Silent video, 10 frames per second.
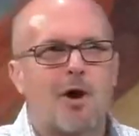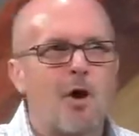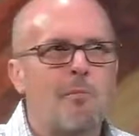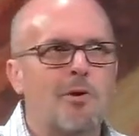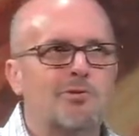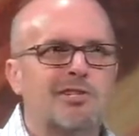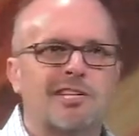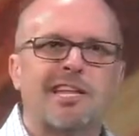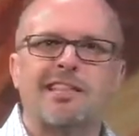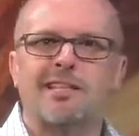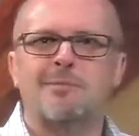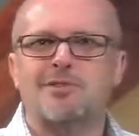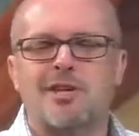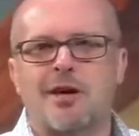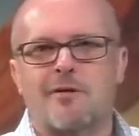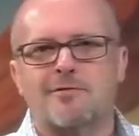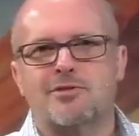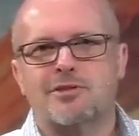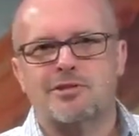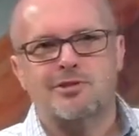almost lend
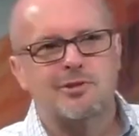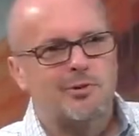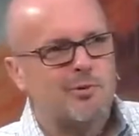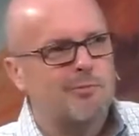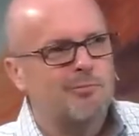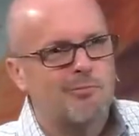themselves to